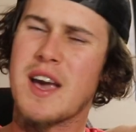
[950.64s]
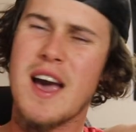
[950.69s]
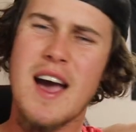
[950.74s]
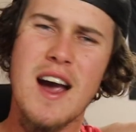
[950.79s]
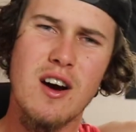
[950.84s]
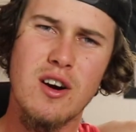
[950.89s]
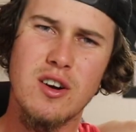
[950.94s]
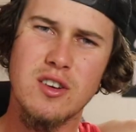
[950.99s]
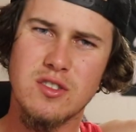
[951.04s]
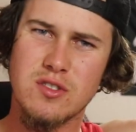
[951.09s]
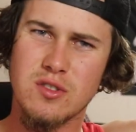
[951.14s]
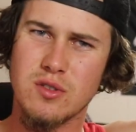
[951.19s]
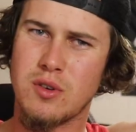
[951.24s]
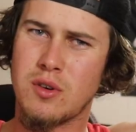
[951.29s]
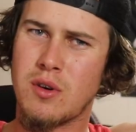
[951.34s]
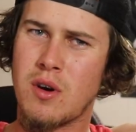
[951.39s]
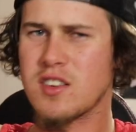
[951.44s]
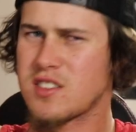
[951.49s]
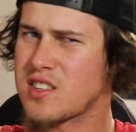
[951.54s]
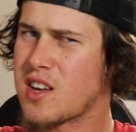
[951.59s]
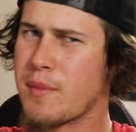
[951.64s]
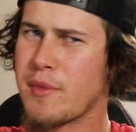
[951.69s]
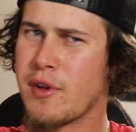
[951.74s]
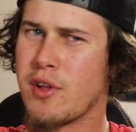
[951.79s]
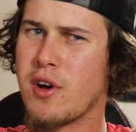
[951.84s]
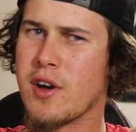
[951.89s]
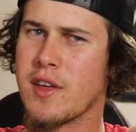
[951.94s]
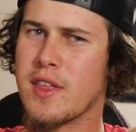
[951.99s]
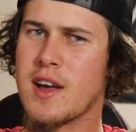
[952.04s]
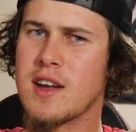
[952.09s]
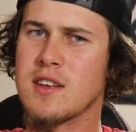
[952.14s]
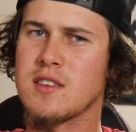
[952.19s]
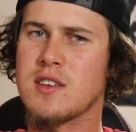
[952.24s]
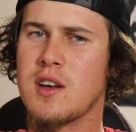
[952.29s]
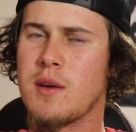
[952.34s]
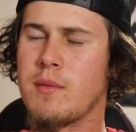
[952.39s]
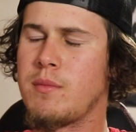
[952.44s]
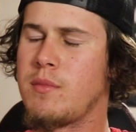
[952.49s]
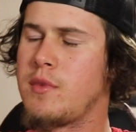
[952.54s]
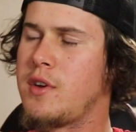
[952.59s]
carrots or something like that,
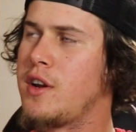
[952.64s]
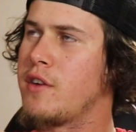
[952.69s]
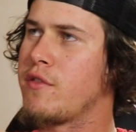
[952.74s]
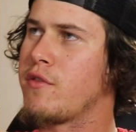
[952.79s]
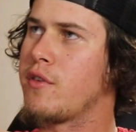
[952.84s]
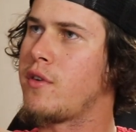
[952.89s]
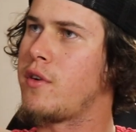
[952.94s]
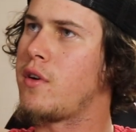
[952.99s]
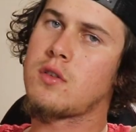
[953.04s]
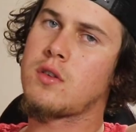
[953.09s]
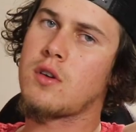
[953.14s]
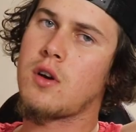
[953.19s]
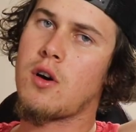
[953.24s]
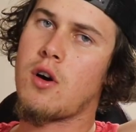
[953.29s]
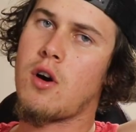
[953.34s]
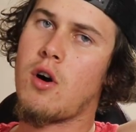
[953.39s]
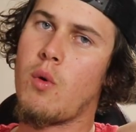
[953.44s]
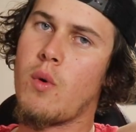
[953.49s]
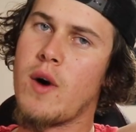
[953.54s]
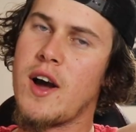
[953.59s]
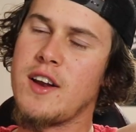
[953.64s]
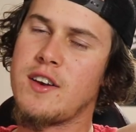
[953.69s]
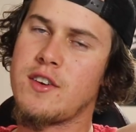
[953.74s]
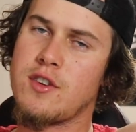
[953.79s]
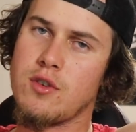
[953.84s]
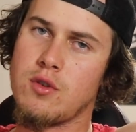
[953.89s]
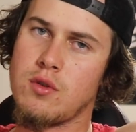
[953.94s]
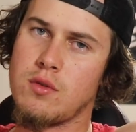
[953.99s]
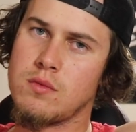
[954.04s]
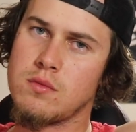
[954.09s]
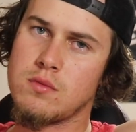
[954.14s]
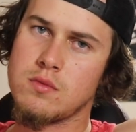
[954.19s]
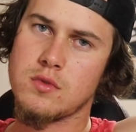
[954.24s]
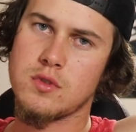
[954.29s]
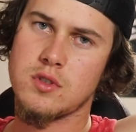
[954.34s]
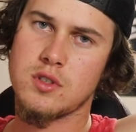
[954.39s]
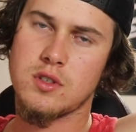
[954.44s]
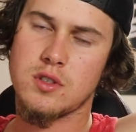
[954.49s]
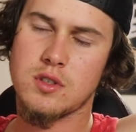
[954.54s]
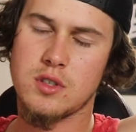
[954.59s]
something different. So I'll wait till
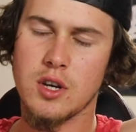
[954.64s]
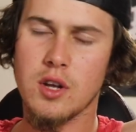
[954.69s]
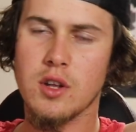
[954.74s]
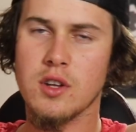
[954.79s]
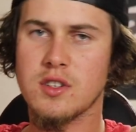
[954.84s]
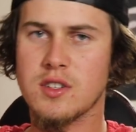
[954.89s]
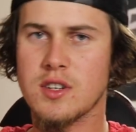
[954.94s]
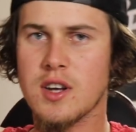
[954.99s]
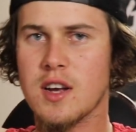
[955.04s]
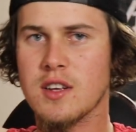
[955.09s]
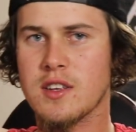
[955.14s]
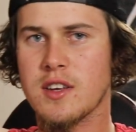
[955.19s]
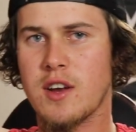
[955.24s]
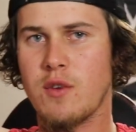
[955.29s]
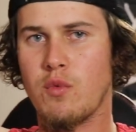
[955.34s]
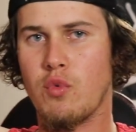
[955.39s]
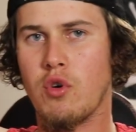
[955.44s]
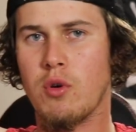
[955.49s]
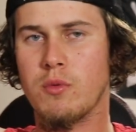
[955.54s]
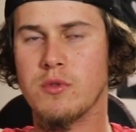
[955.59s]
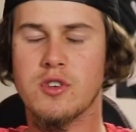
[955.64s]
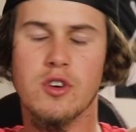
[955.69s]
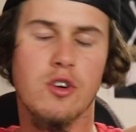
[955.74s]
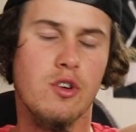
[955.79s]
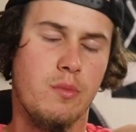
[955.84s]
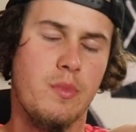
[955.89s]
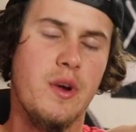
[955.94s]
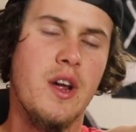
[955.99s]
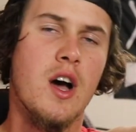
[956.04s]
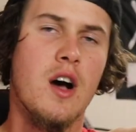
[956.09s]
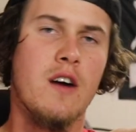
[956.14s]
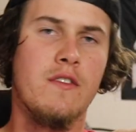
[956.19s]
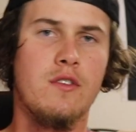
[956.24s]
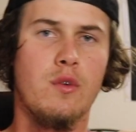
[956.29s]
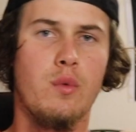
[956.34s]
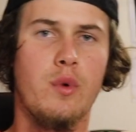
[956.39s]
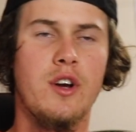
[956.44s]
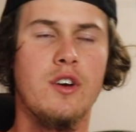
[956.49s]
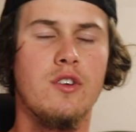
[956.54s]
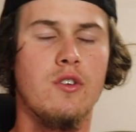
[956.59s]
it starts getting warmer, so it'll be after
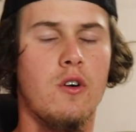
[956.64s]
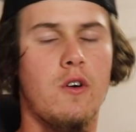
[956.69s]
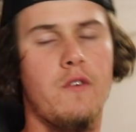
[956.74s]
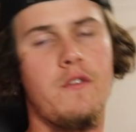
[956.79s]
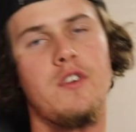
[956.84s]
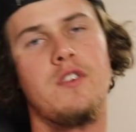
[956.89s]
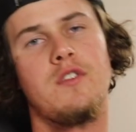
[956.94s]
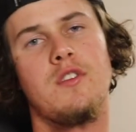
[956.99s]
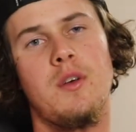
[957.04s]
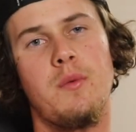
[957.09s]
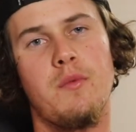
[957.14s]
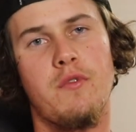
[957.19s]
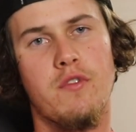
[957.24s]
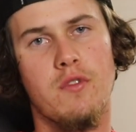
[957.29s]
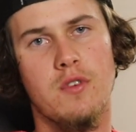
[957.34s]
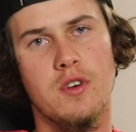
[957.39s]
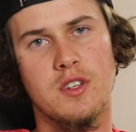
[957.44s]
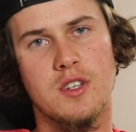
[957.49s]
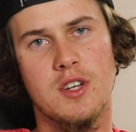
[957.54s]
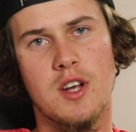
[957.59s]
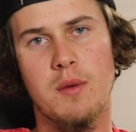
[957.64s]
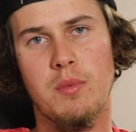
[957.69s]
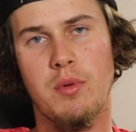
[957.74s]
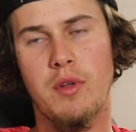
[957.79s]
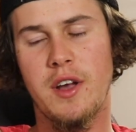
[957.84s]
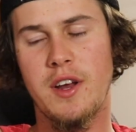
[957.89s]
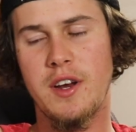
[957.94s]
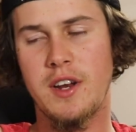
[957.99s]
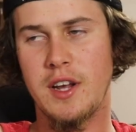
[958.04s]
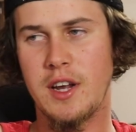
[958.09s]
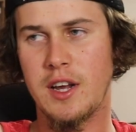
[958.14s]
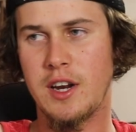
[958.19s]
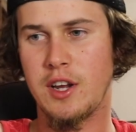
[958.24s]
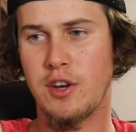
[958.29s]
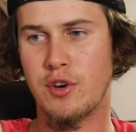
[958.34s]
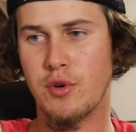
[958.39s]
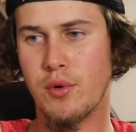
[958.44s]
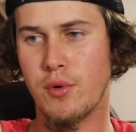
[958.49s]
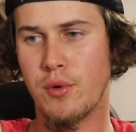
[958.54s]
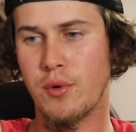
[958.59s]
winter obviously before I start planting any
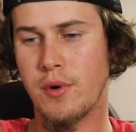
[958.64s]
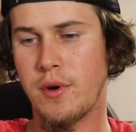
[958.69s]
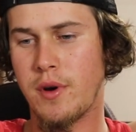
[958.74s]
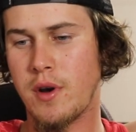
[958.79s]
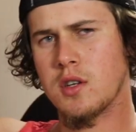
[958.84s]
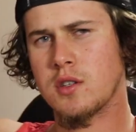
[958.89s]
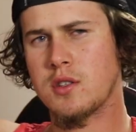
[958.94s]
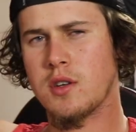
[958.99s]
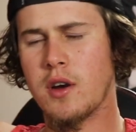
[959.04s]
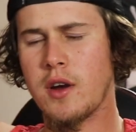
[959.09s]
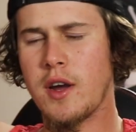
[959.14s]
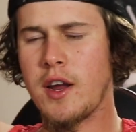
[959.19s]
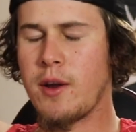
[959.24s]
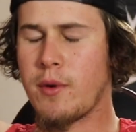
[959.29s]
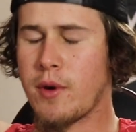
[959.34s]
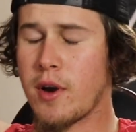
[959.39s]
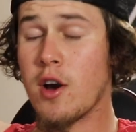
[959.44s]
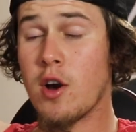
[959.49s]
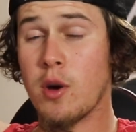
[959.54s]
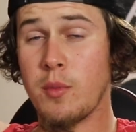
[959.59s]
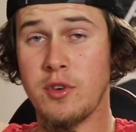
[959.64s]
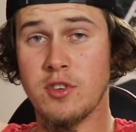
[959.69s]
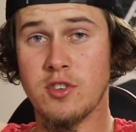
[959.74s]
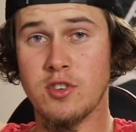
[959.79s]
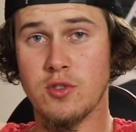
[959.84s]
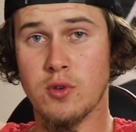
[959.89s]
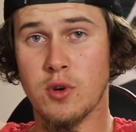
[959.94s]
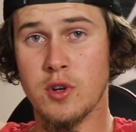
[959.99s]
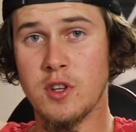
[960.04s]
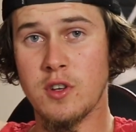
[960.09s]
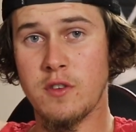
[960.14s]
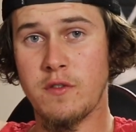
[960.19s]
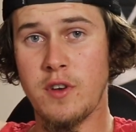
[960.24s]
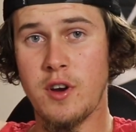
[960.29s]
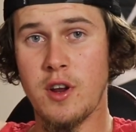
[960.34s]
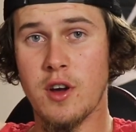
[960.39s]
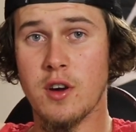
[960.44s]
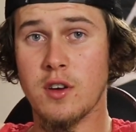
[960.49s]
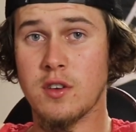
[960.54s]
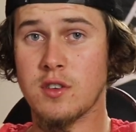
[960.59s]
corn. So anyway, I hope you enjoyed this
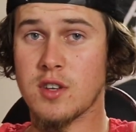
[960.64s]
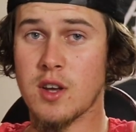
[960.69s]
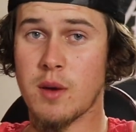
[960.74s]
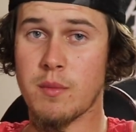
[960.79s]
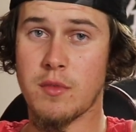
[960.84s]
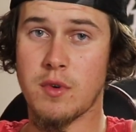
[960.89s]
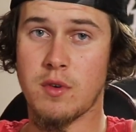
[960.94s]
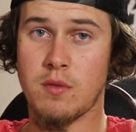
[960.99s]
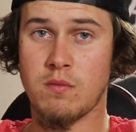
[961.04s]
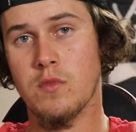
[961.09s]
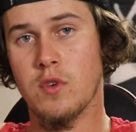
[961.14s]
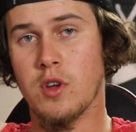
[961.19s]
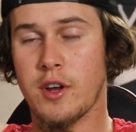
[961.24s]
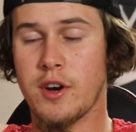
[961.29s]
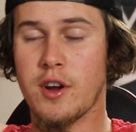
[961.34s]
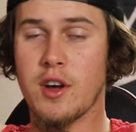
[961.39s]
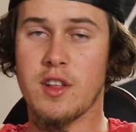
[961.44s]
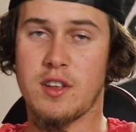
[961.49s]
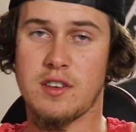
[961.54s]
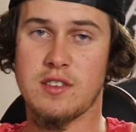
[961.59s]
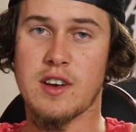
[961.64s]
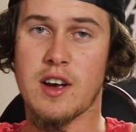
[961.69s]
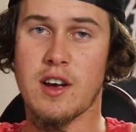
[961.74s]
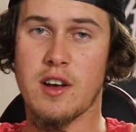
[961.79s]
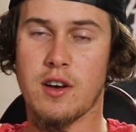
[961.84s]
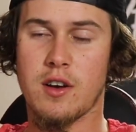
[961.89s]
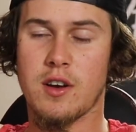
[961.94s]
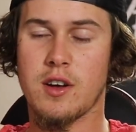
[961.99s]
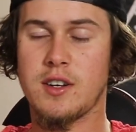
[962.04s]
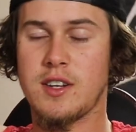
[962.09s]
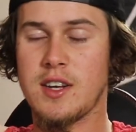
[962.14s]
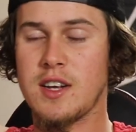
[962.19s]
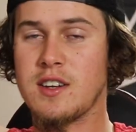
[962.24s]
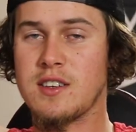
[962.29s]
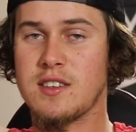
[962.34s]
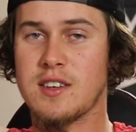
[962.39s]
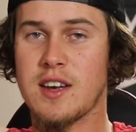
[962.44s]
video. Something, I know I tend to